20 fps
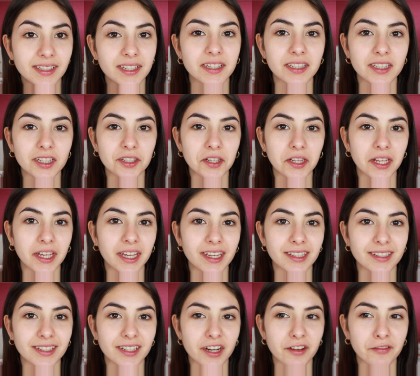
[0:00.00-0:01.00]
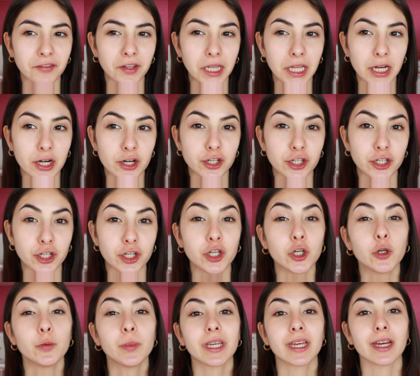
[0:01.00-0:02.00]
this look like it's enough glitter to
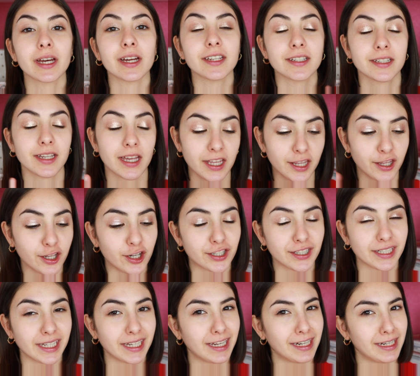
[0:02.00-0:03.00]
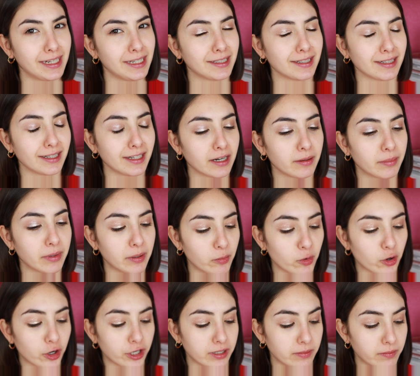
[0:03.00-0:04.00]
you? Because it looks like like it needs a little bit
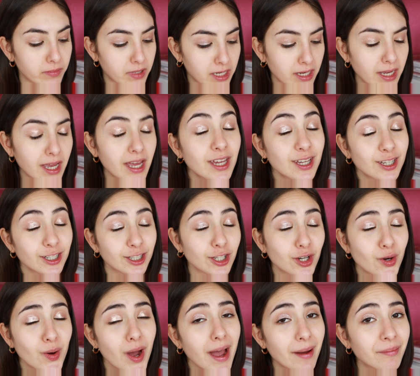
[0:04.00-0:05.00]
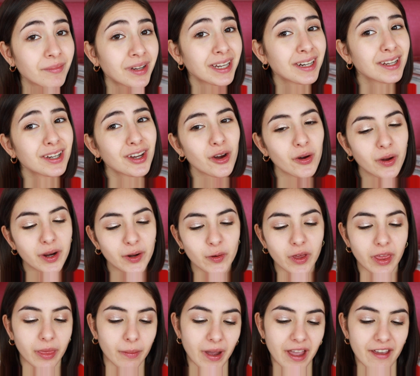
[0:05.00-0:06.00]
more to me. So I'm gonna go in
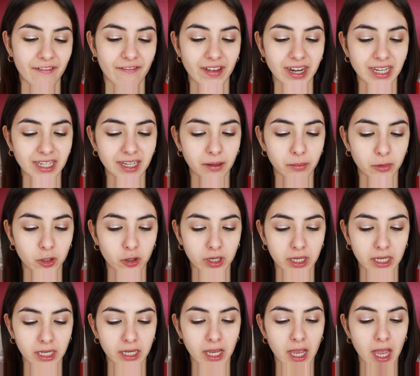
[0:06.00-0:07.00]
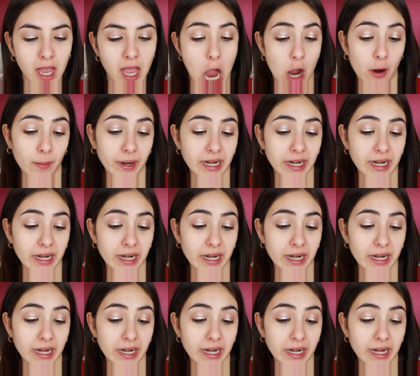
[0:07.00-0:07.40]
with my Fenty Beauty How